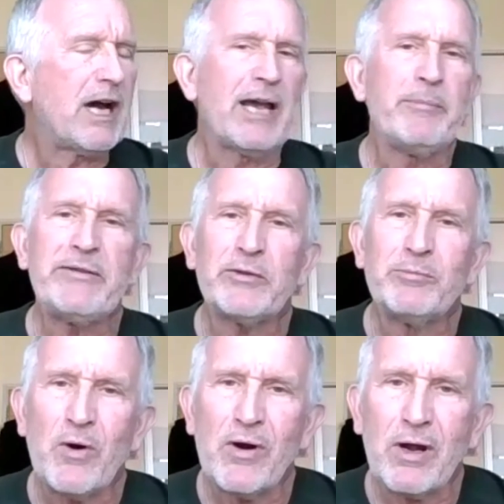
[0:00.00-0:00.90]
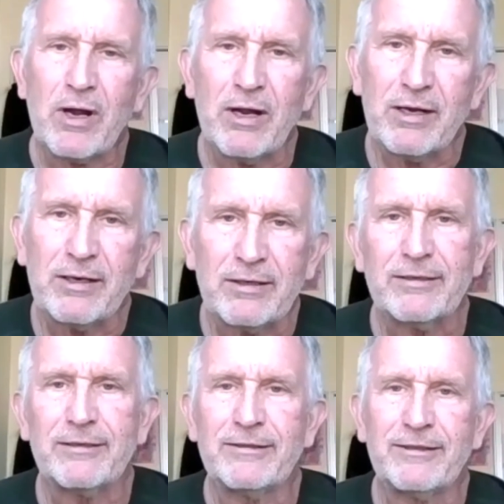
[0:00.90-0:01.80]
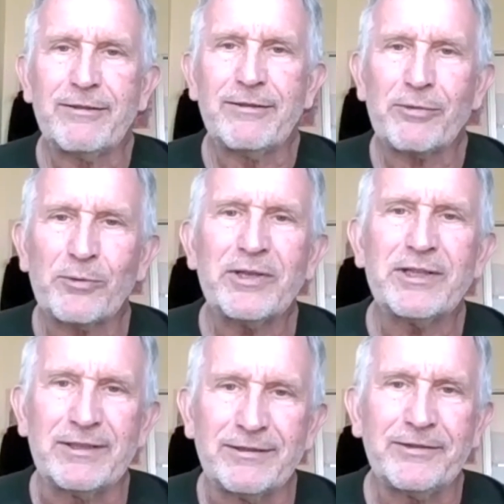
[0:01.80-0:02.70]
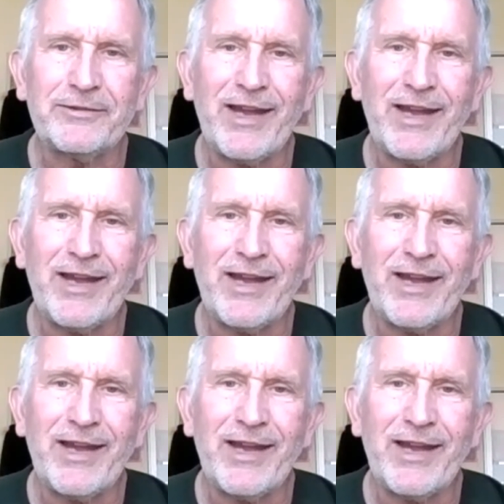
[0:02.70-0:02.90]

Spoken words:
I'm even more thrilled